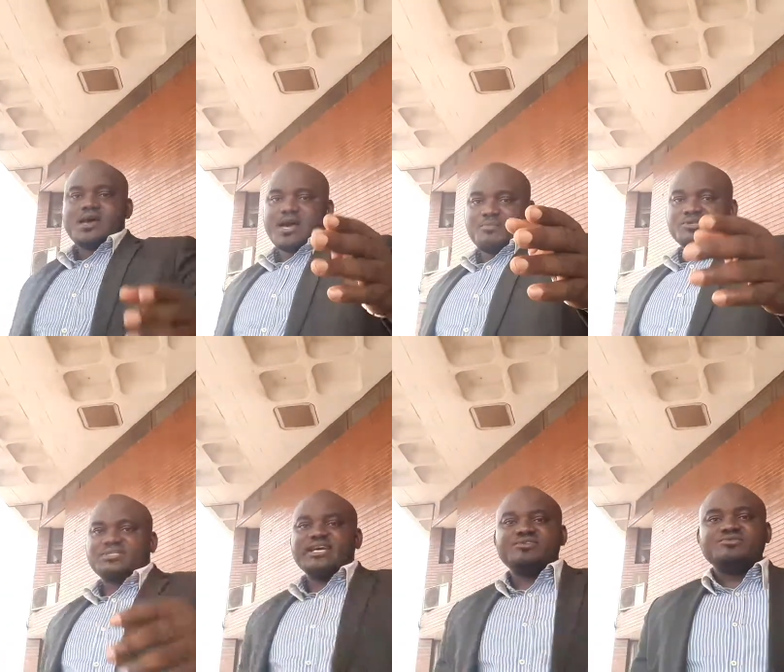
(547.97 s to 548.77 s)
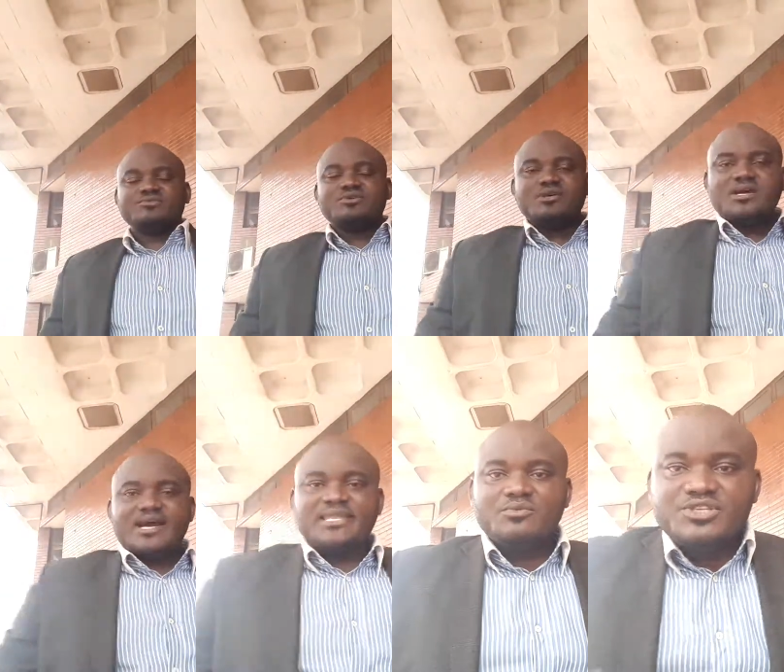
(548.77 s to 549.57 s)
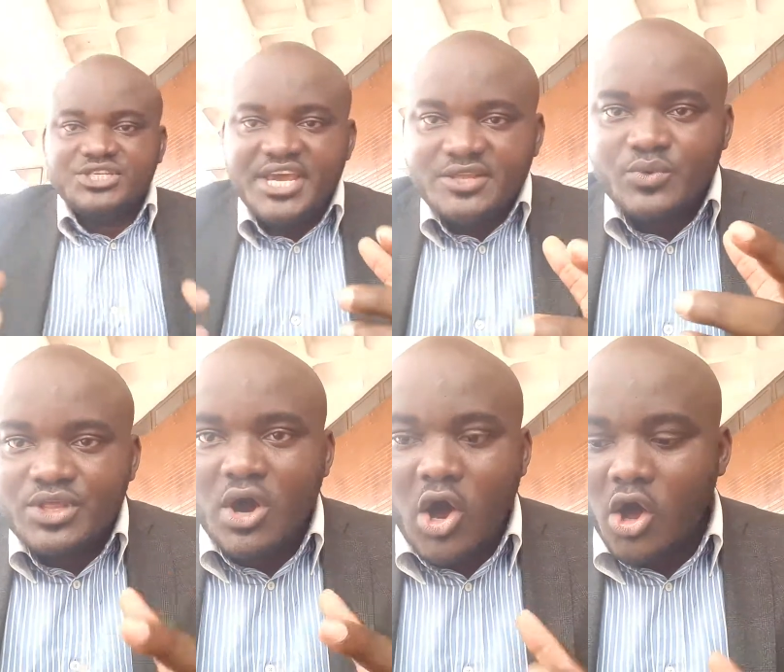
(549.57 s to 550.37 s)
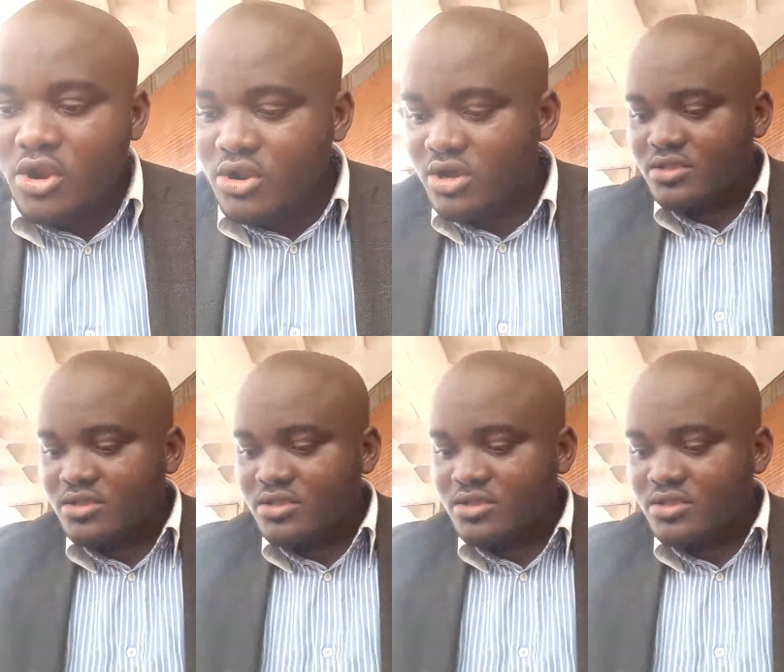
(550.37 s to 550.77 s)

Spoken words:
I must tell you, and I will say it with all